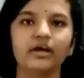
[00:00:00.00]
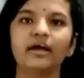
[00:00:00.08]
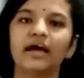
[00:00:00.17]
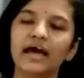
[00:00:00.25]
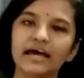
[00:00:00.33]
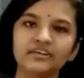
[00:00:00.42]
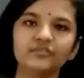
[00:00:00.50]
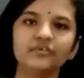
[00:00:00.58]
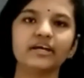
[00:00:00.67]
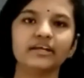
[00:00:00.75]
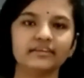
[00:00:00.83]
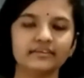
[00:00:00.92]
As we
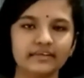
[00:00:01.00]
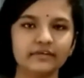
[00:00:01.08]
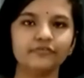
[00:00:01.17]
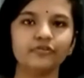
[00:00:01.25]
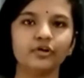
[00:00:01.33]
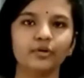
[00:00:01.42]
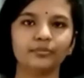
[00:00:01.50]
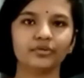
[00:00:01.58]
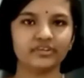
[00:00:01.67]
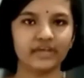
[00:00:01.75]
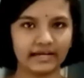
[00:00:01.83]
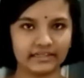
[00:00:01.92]
can see from this
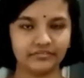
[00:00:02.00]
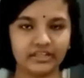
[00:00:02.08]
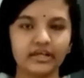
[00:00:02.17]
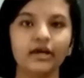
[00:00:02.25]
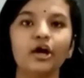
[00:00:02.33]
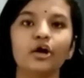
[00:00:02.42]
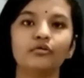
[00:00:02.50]
activity,